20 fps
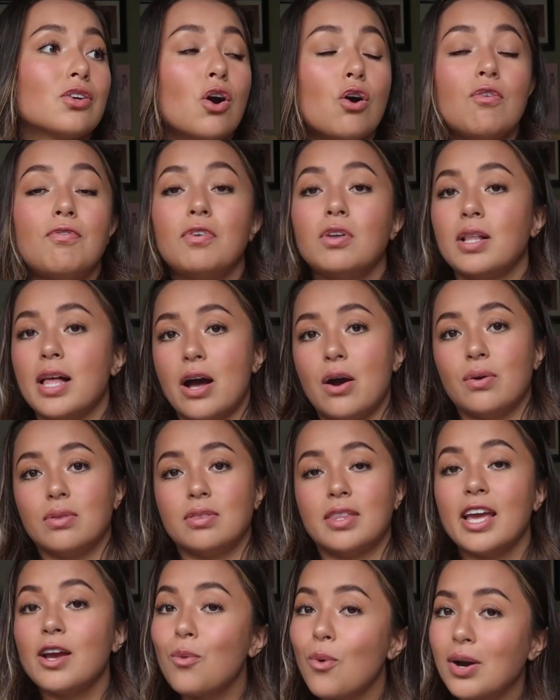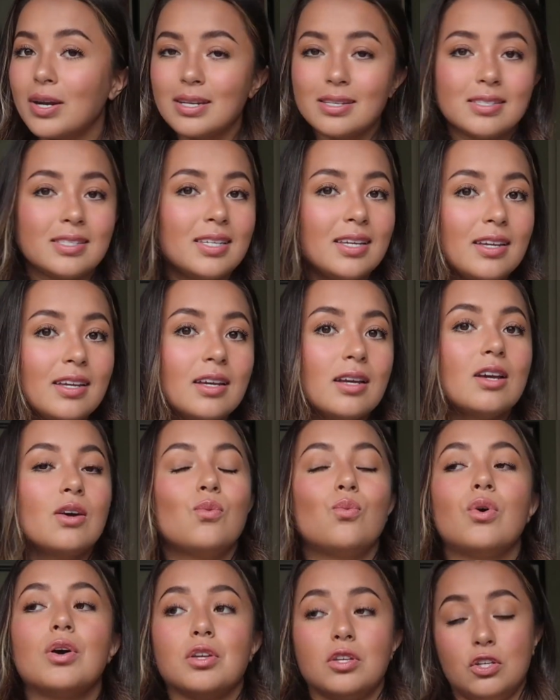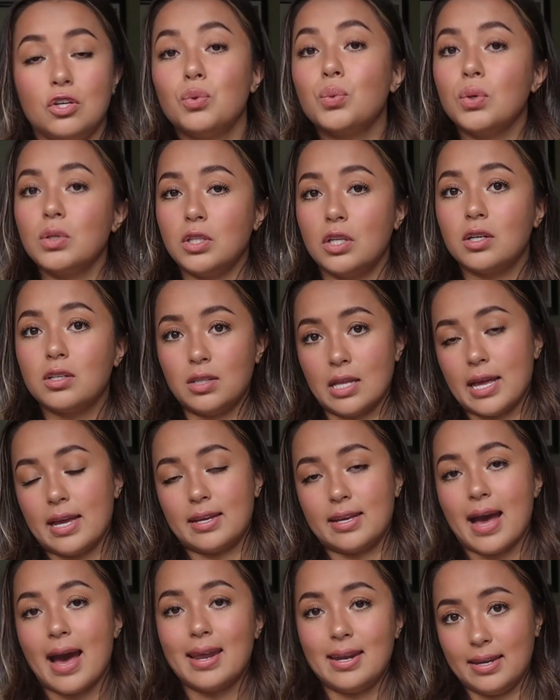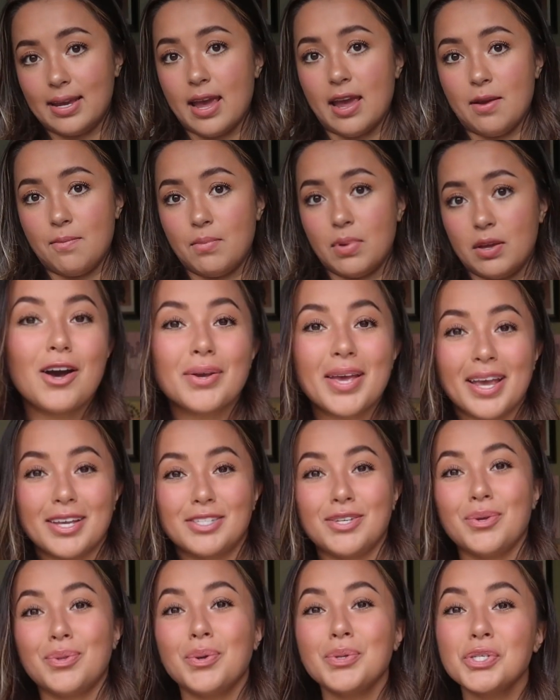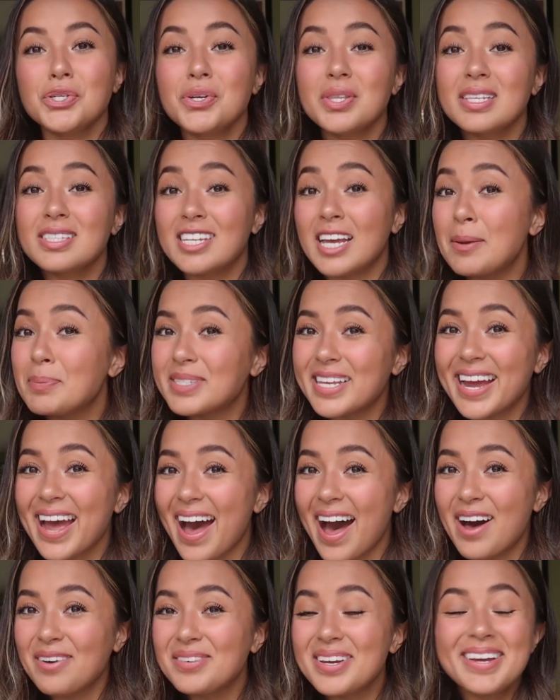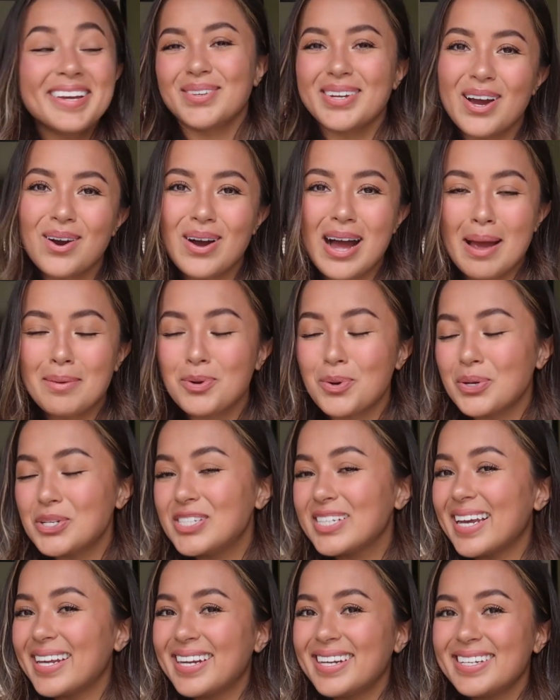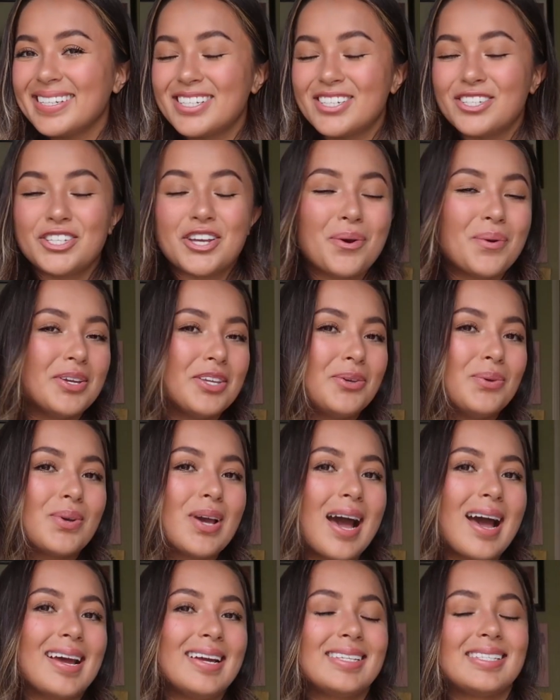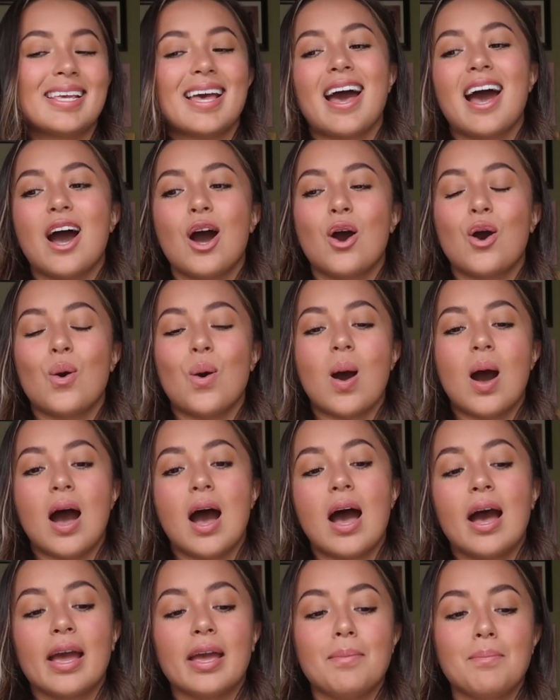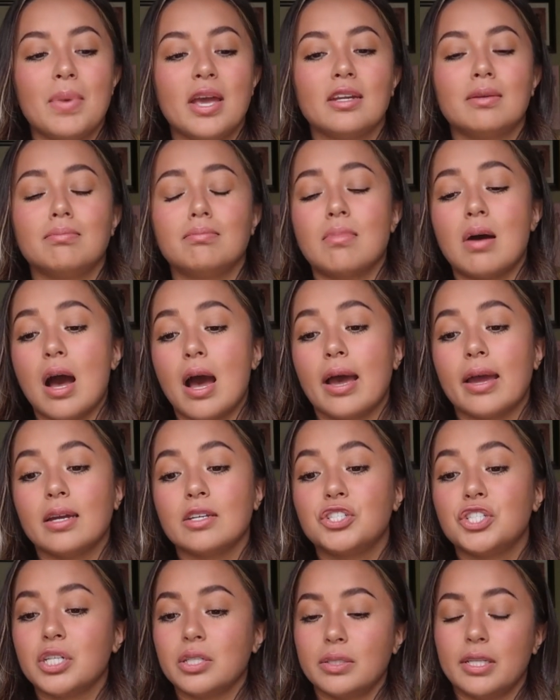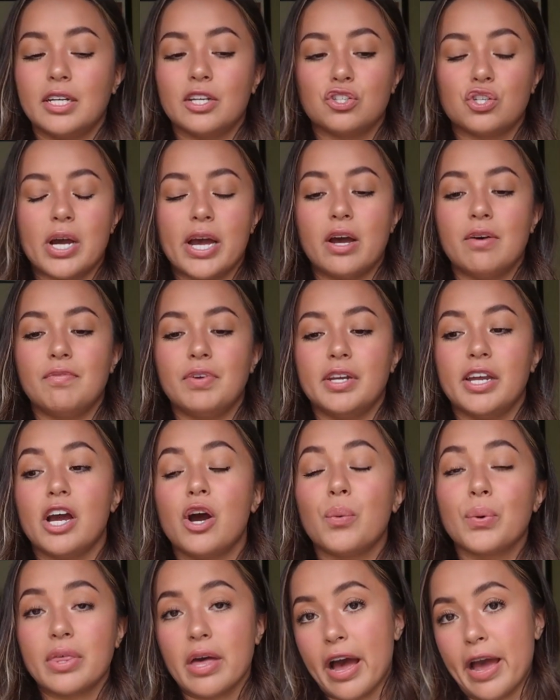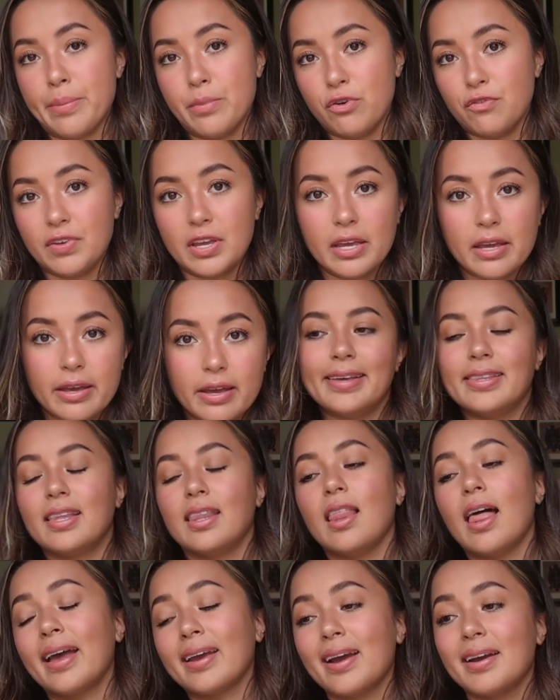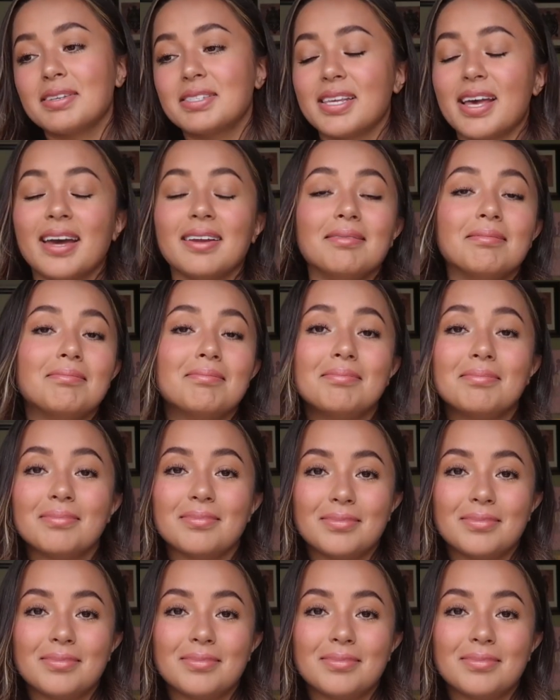go full out. They want to see what you will look like at a game. Okay, so those are all the tips I have. So now I'm going to get into showing you guys how I made my cheerleading tryout video with iMovie. And like I said,